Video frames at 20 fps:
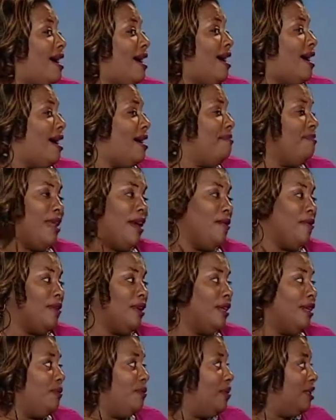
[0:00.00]
I'm not
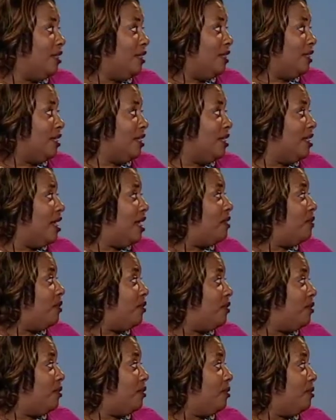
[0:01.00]
really running to connect
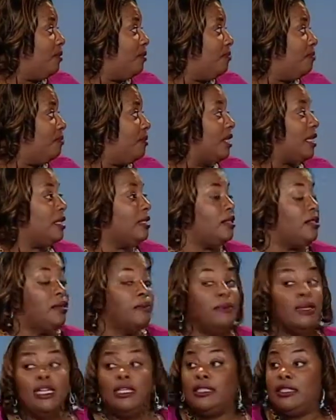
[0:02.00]
with you. Because
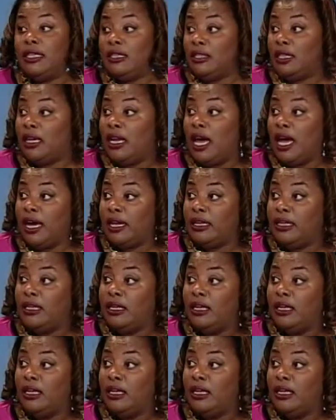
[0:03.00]
to me, it says a lot.